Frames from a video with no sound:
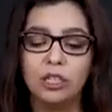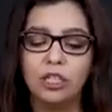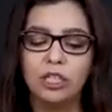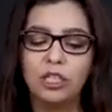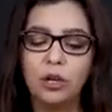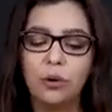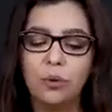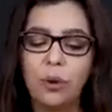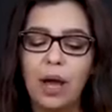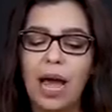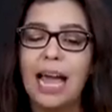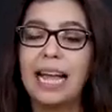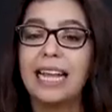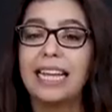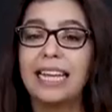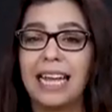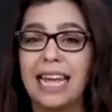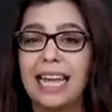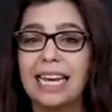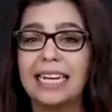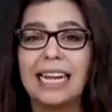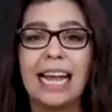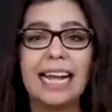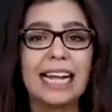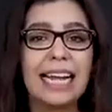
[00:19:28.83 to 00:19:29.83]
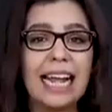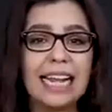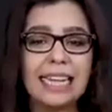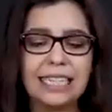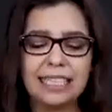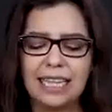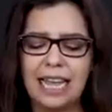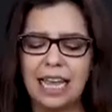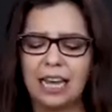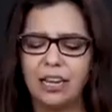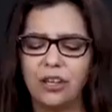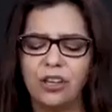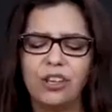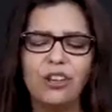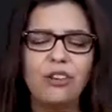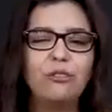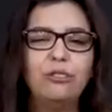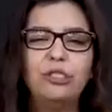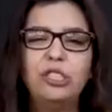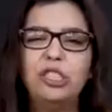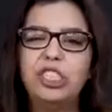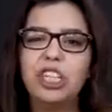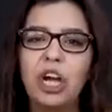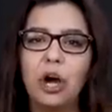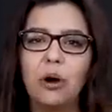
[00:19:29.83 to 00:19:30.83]
So again, like I said, you
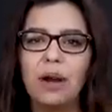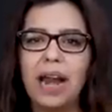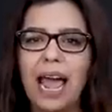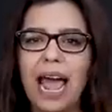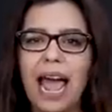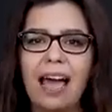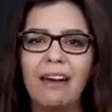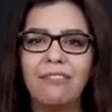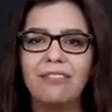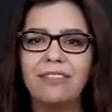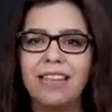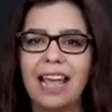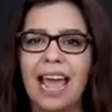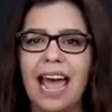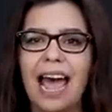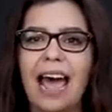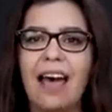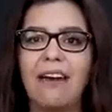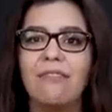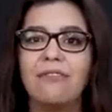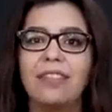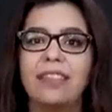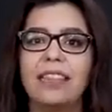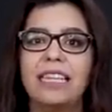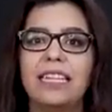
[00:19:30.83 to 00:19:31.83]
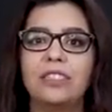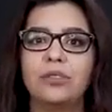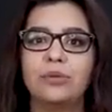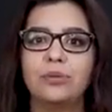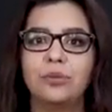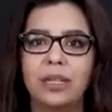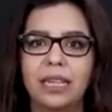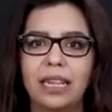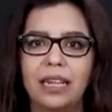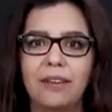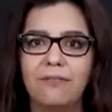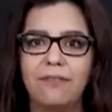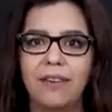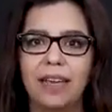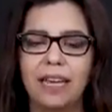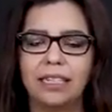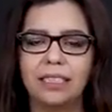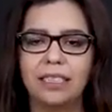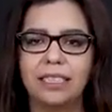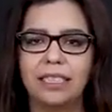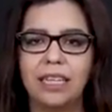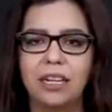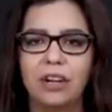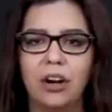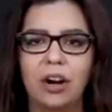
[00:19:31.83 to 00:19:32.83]
don't have to have these really
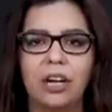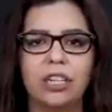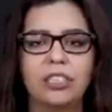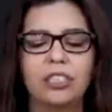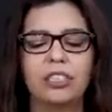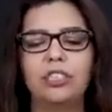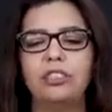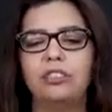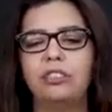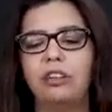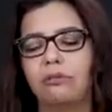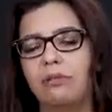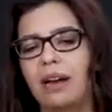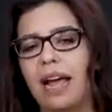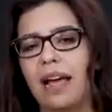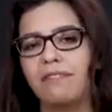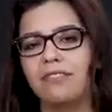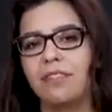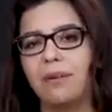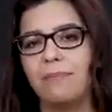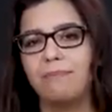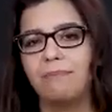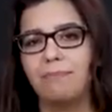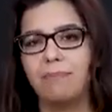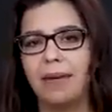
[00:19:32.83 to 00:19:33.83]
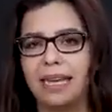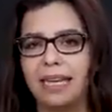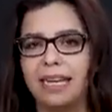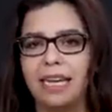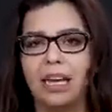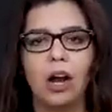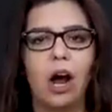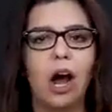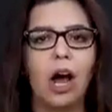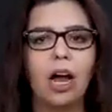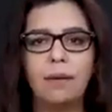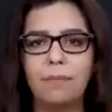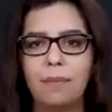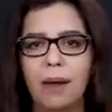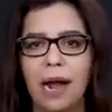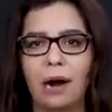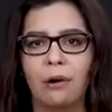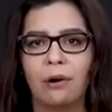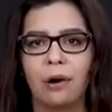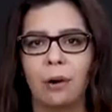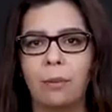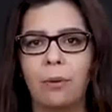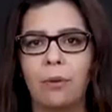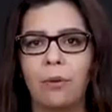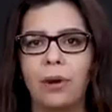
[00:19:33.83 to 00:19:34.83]
fancy cards. You don't have to make it on
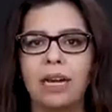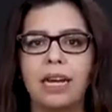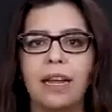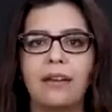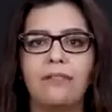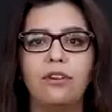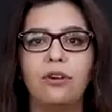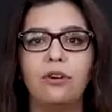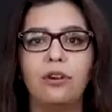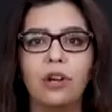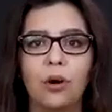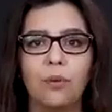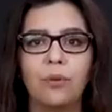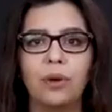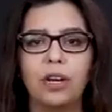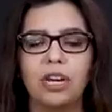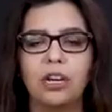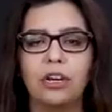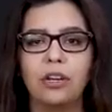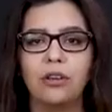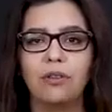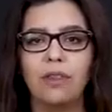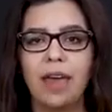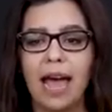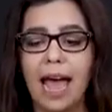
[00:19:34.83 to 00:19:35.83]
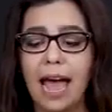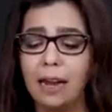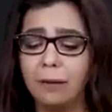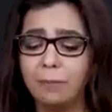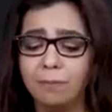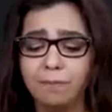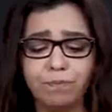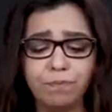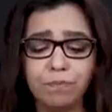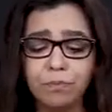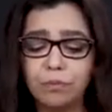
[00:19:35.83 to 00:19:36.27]
PowerPoint if you don't want to do that.